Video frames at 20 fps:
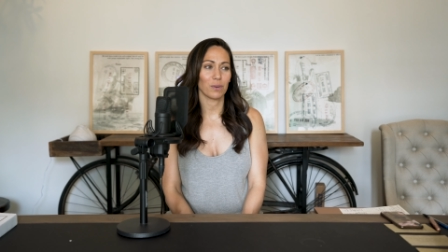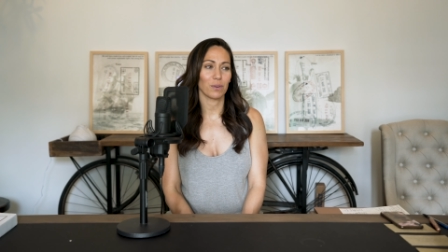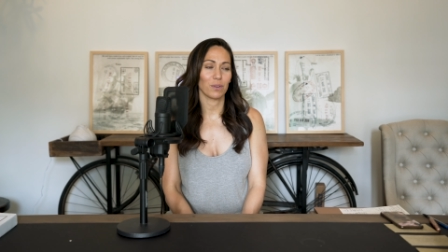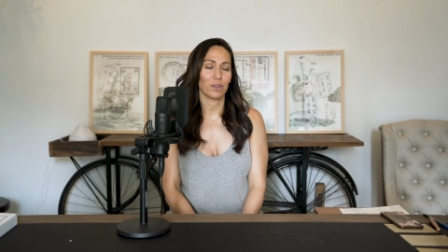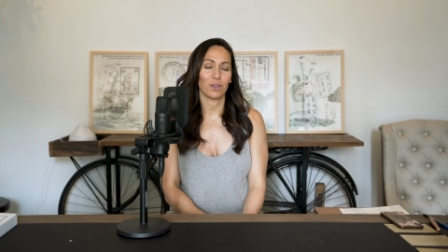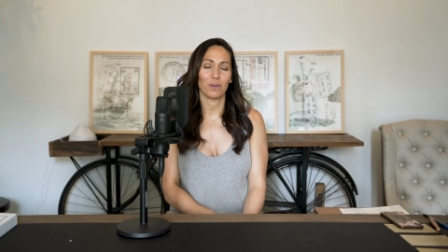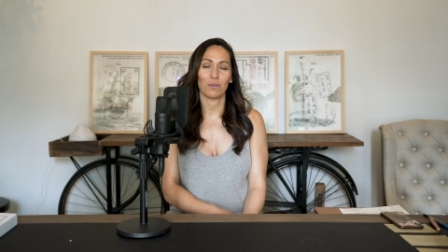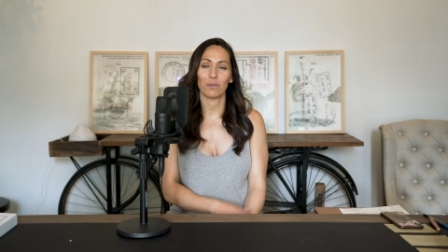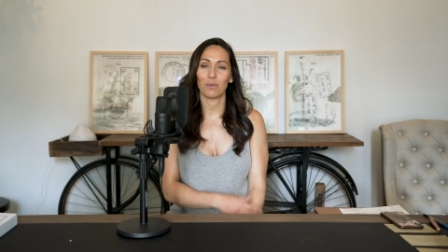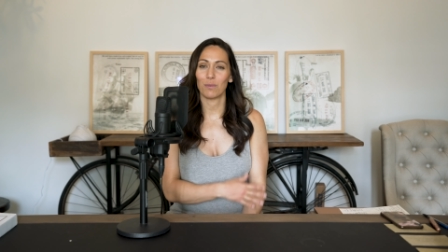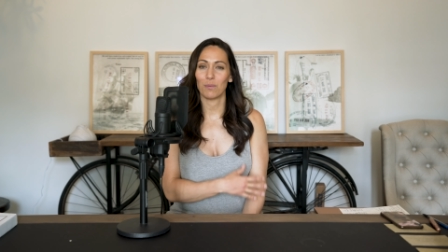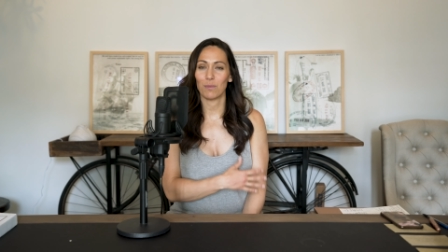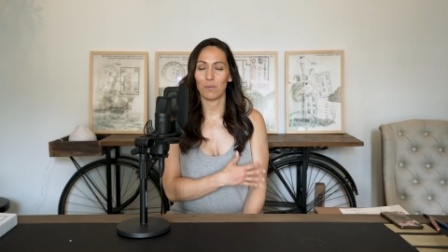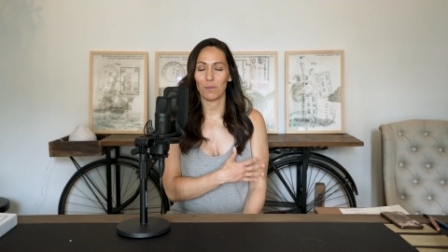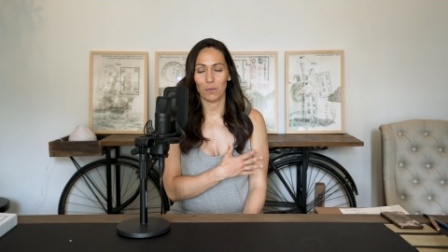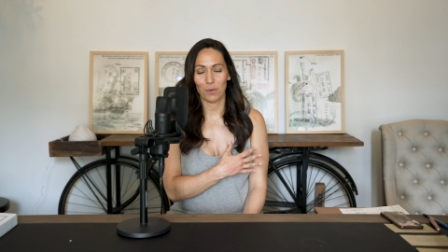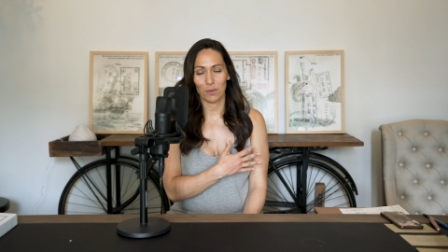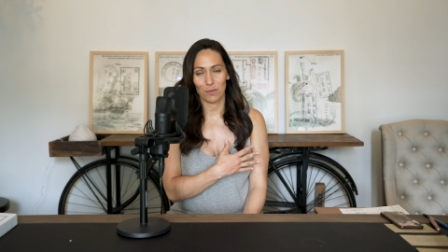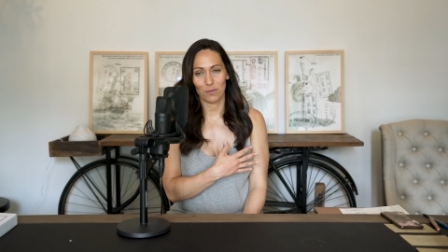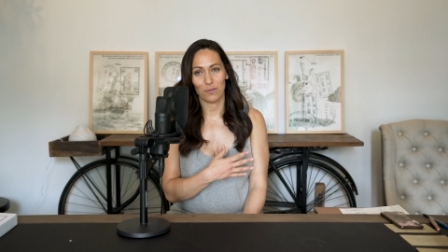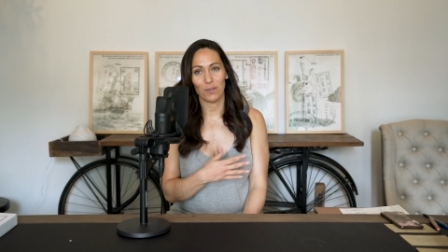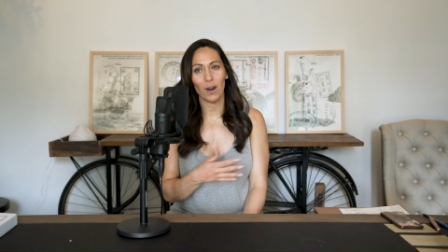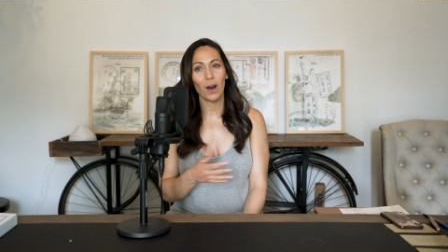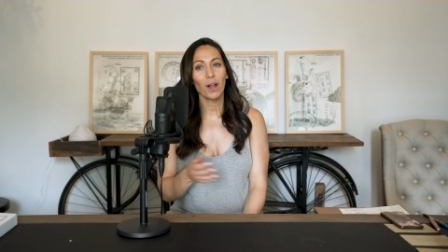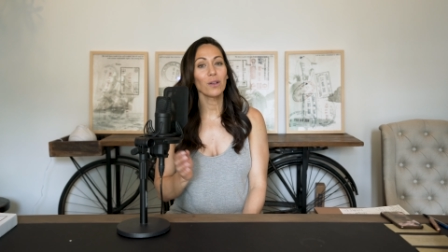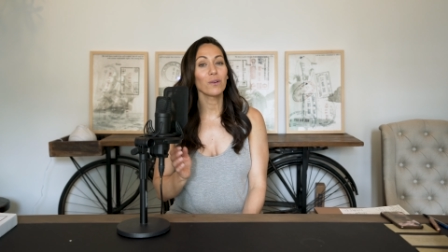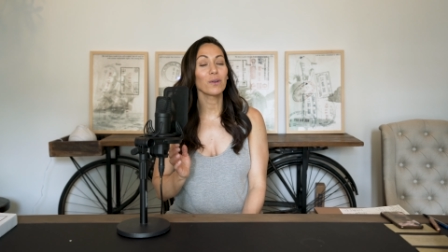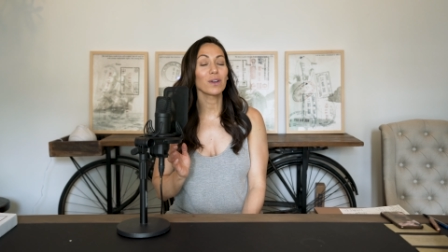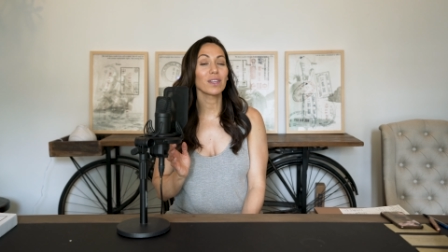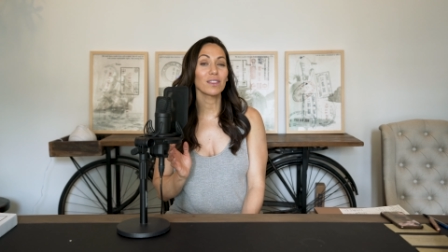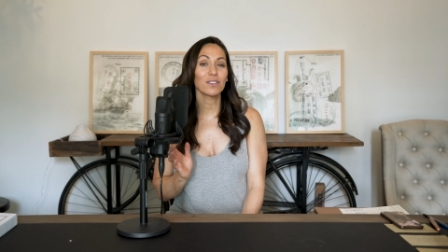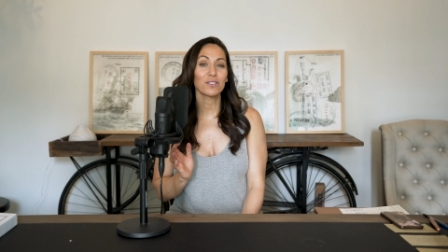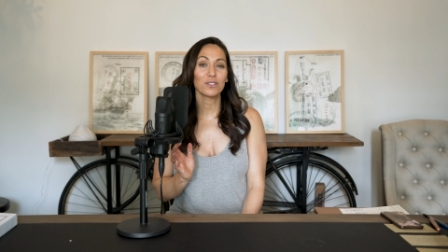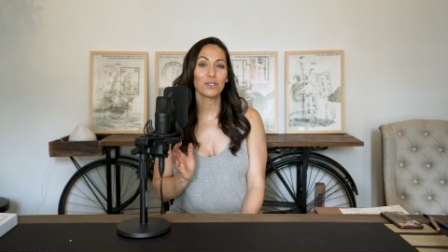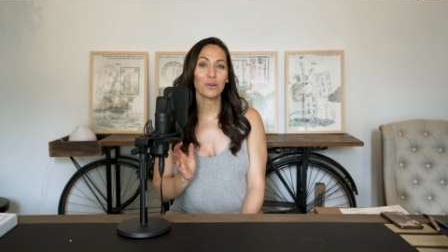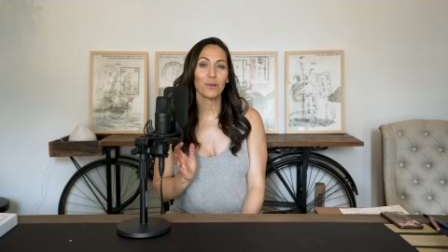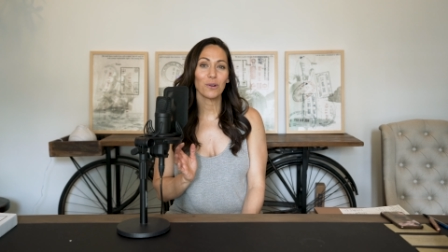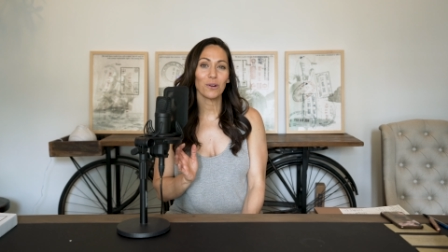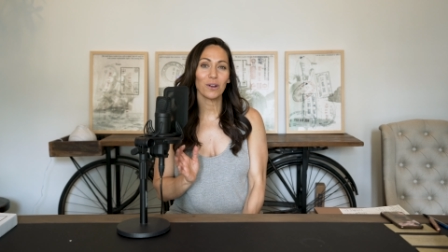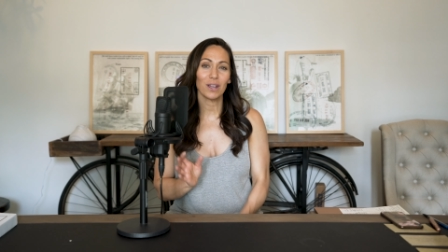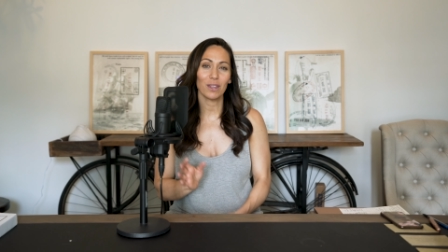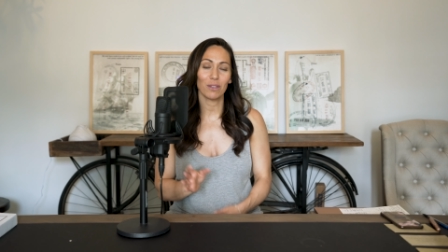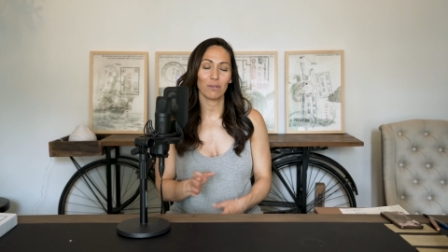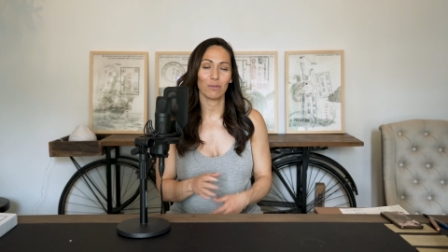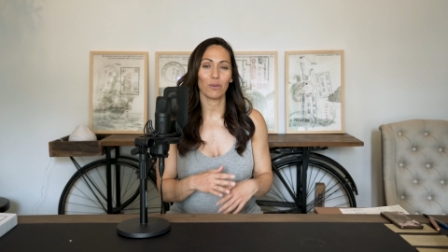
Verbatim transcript: you were following the story through